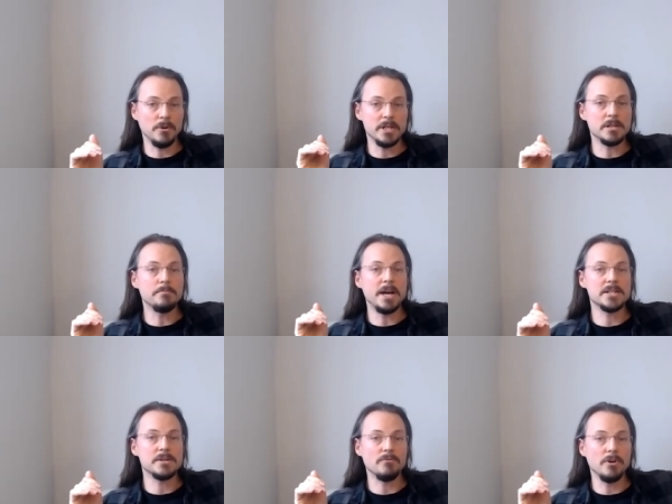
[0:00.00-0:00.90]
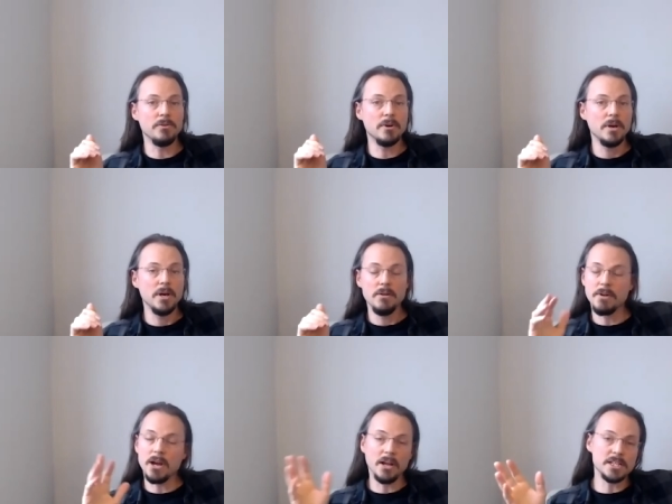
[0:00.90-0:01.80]
is the best route.
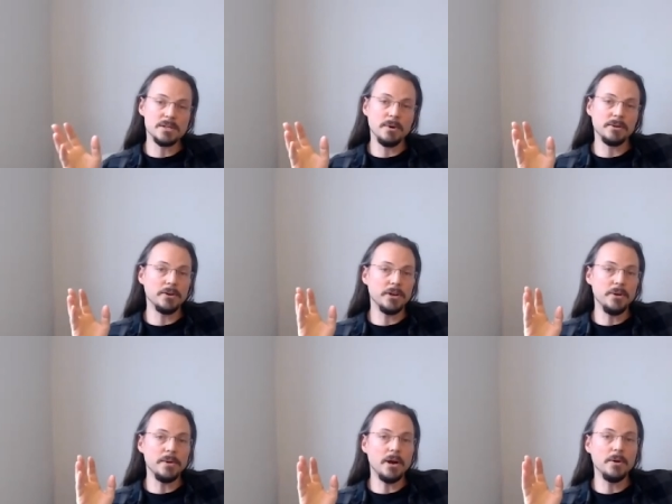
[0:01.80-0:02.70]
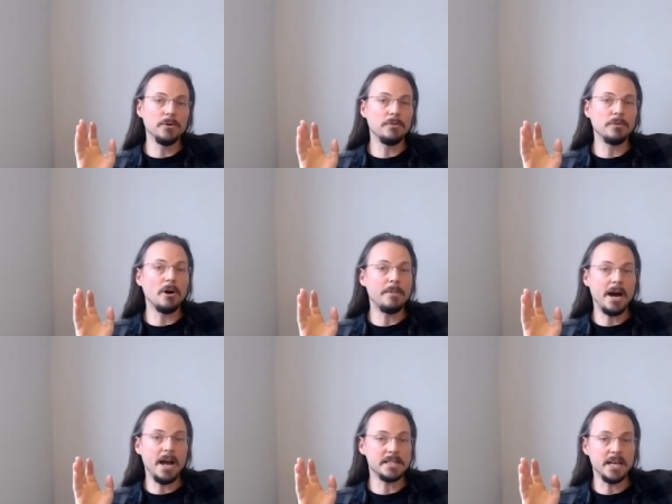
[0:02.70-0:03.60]
Regardless of whether or not you know an awful lot
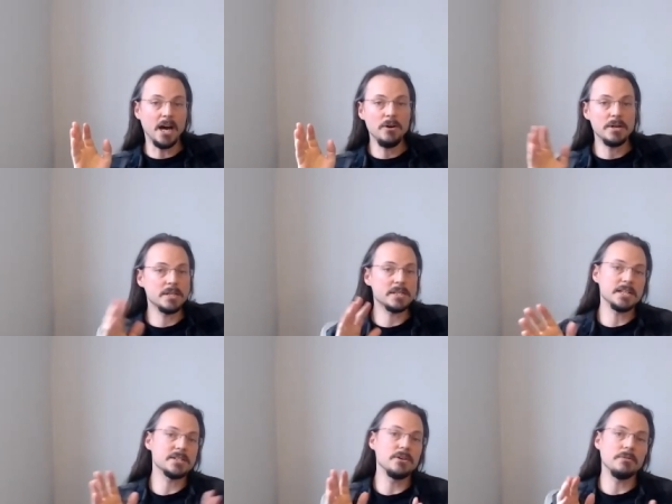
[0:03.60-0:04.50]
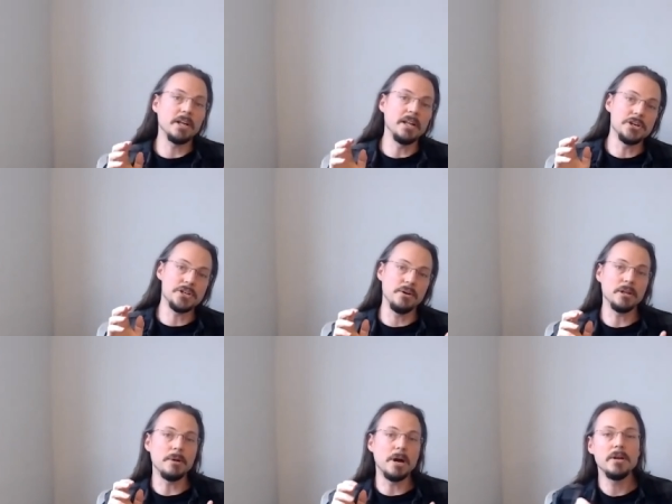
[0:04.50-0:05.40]
about SEO, that's not really an issue at
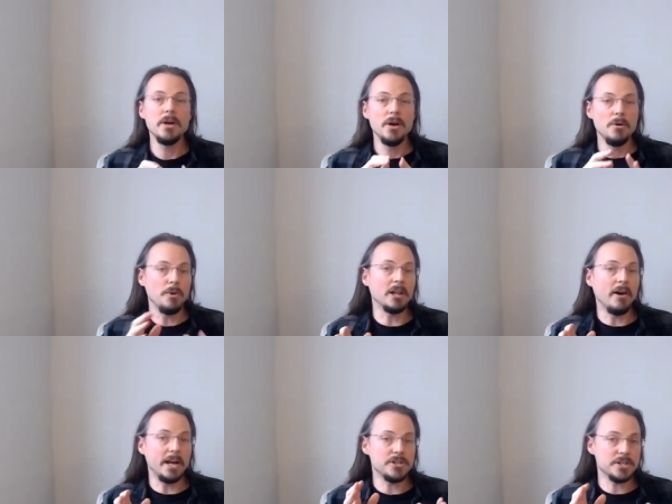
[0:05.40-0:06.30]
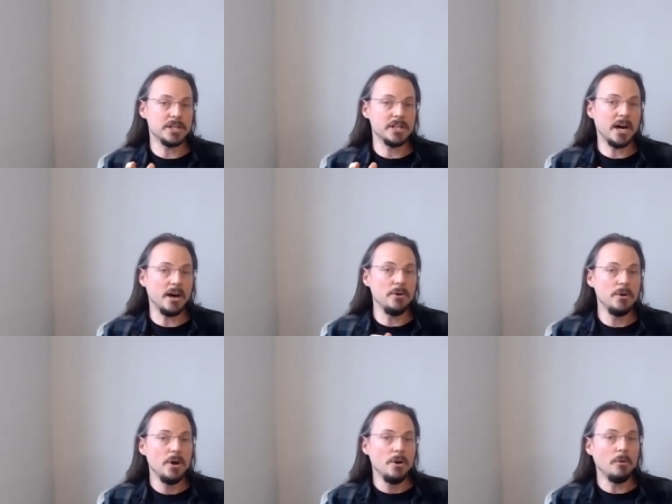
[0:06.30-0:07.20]
the moment. We'd like just to know
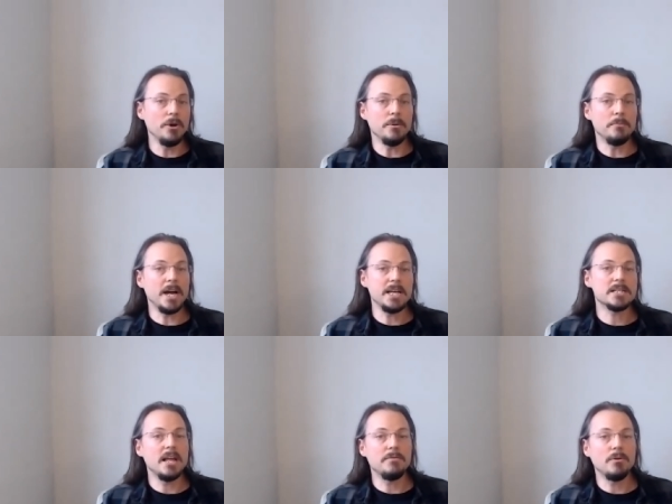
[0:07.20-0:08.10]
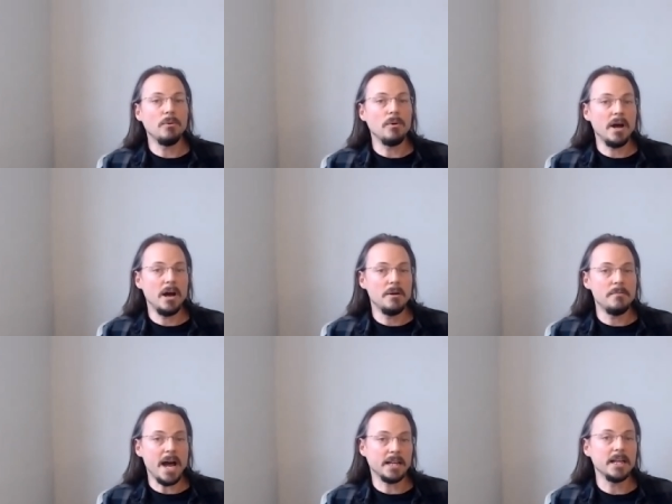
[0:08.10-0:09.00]
what your base level
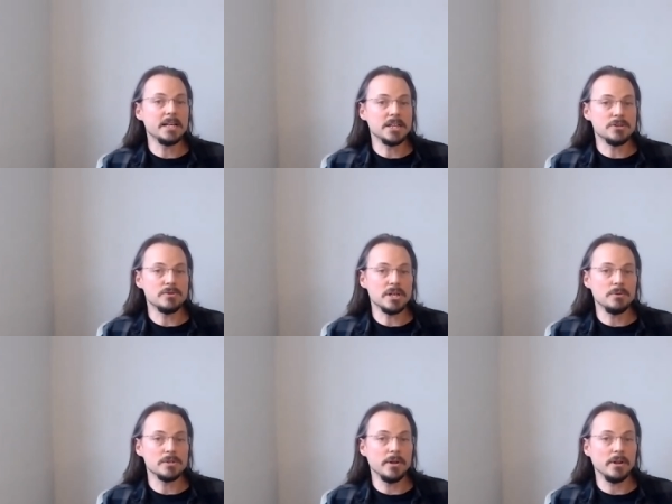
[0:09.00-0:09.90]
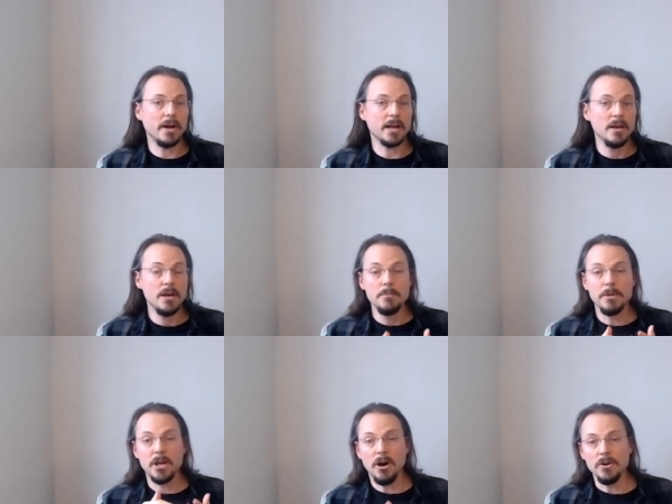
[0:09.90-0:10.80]
analytics results look like.
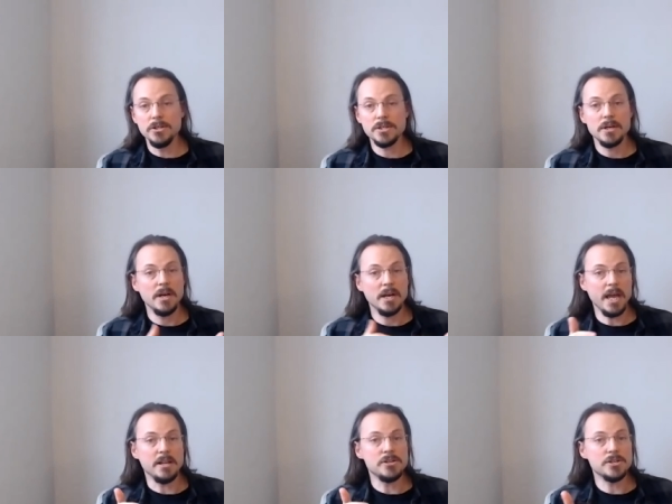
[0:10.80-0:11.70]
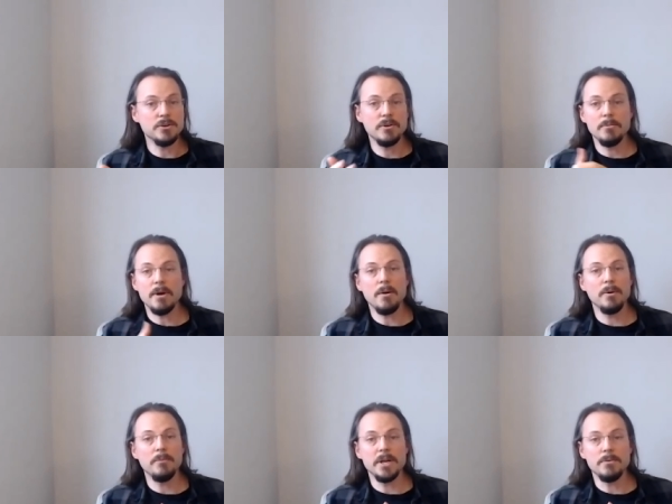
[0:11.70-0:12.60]
Because again, just talking about
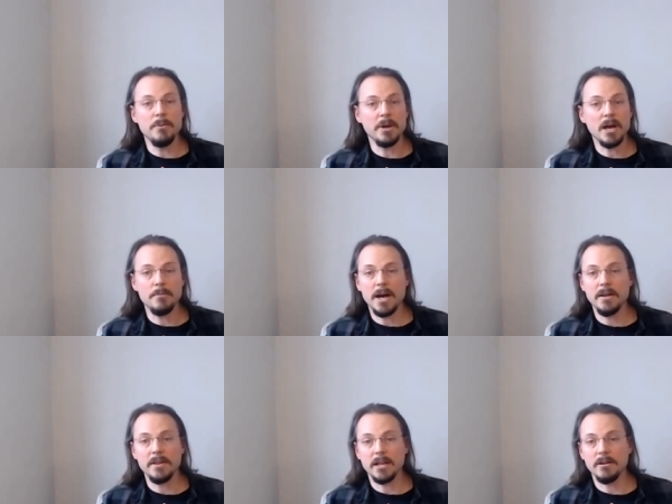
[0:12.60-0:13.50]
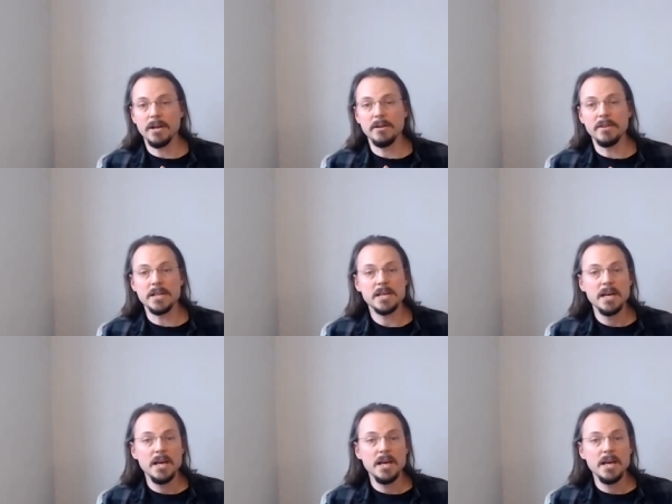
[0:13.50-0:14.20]
when we come out at the other end of this,